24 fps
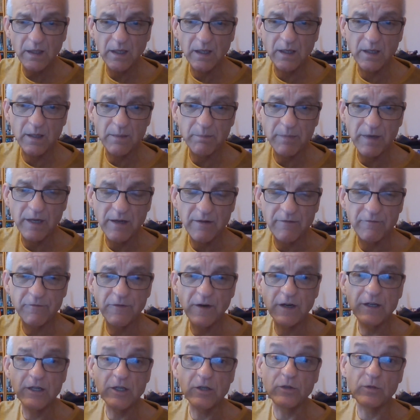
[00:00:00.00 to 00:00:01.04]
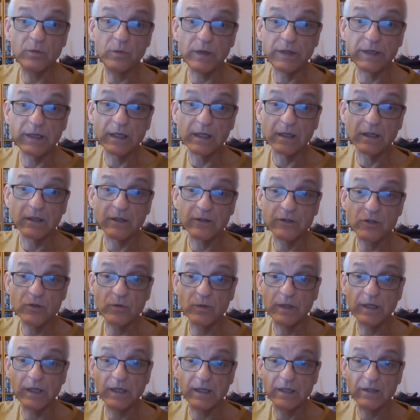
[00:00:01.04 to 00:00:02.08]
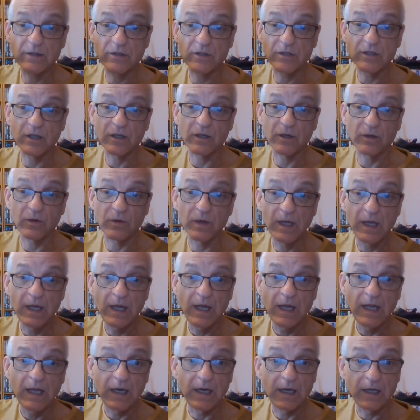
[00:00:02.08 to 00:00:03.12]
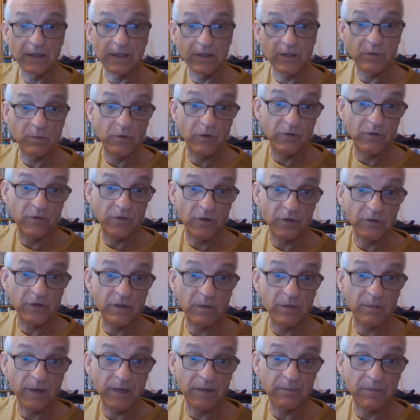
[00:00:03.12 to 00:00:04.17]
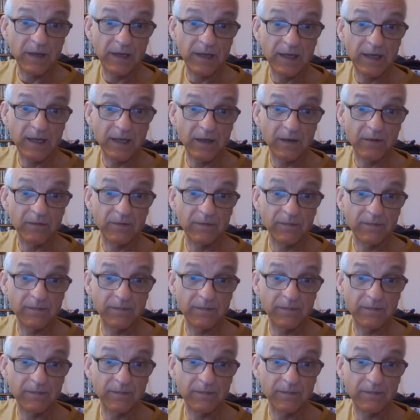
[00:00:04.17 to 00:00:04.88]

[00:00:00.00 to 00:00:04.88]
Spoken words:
But a very good week last week, so let's move on to my payout.